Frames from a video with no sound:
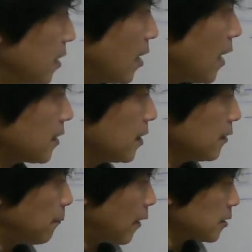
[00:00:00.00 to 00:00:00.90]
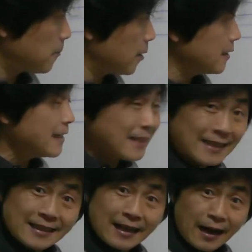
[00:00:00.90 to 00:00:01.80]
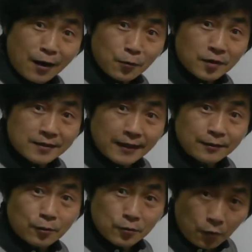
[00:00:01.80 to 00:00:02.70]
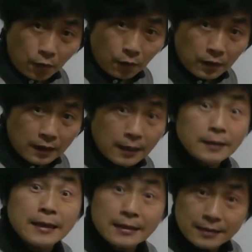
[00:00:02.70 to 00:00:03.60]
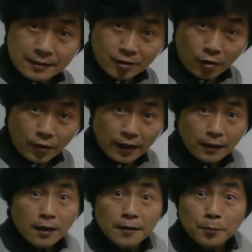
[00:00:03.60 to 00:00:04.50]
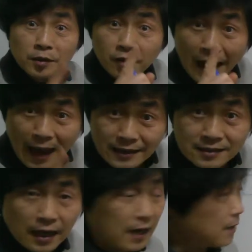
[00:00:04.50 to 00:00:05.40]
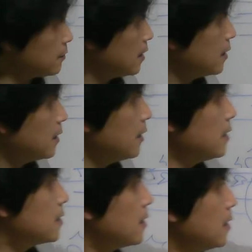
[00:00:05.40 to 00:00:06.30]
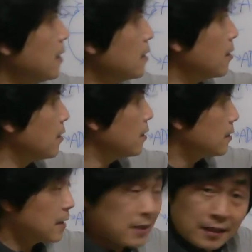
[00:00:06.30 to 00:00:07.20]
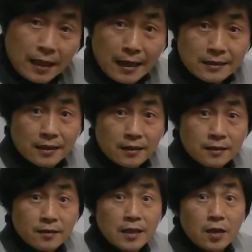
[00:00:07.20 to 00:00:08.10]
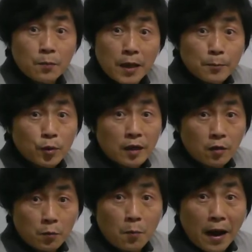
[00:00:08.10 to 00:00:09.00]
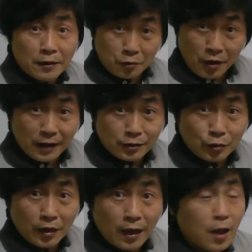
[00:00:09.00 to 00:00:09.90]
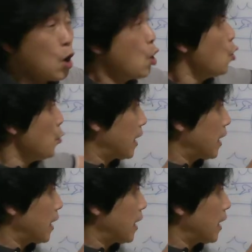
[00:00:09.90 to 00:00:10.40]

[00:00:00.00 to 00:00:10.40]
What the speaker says: creatine phosphate in our cytosol. Yes, it's correct, but the enzyme is in this case in the inner membrane of a mitochondria. We